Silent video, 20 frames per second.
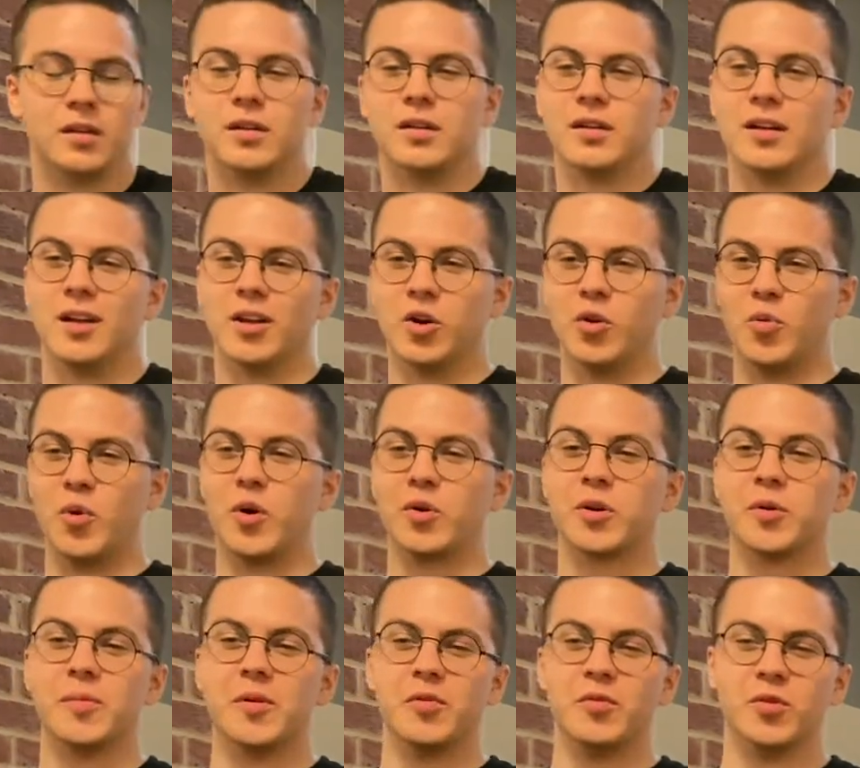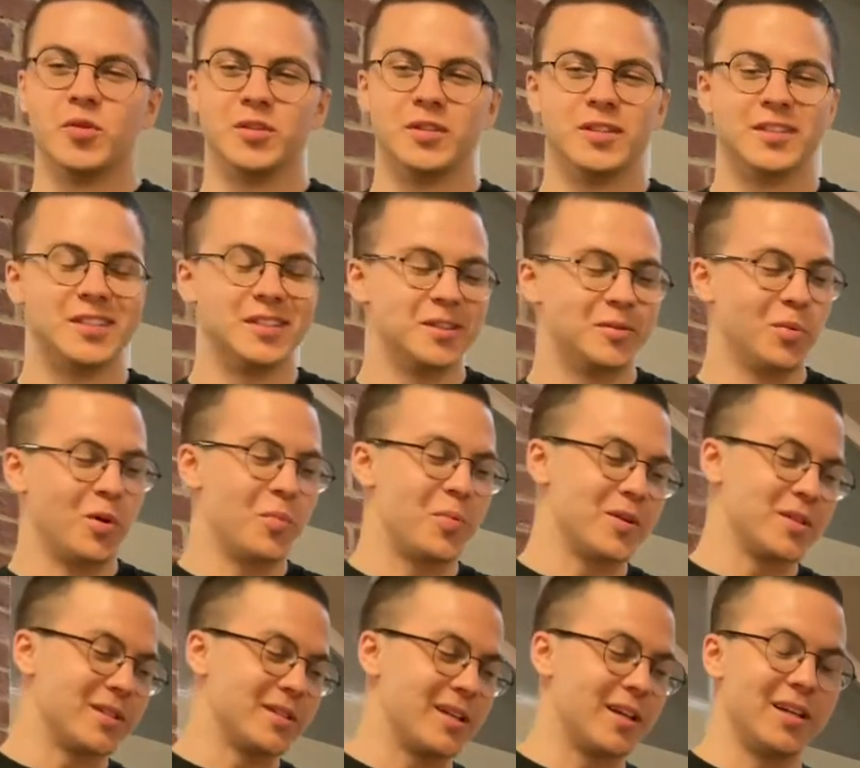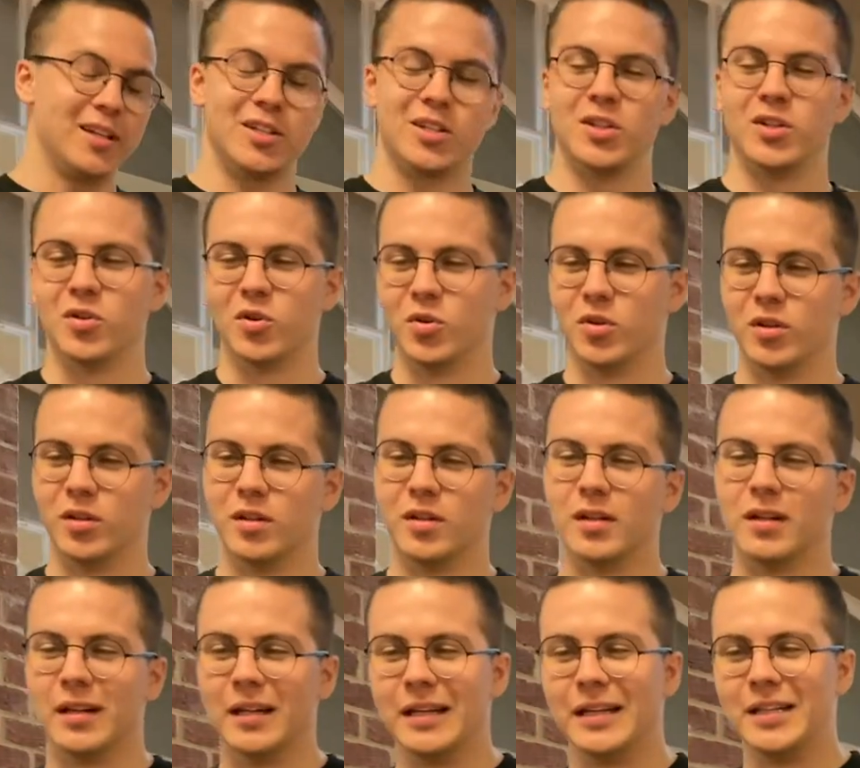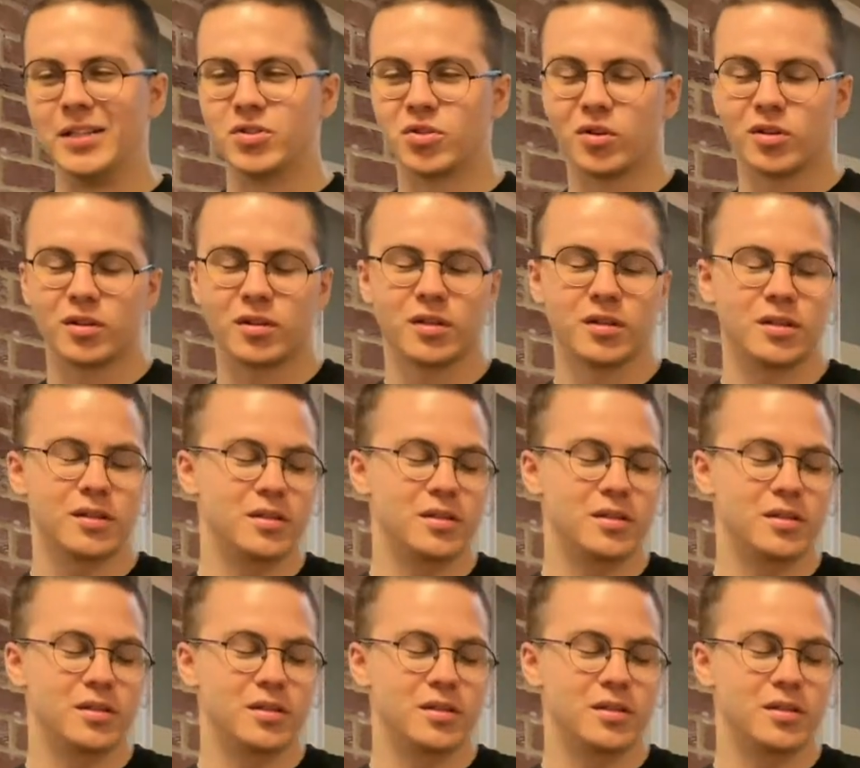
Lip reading: Hello, welcome everyone. This is my presentation on the lead drug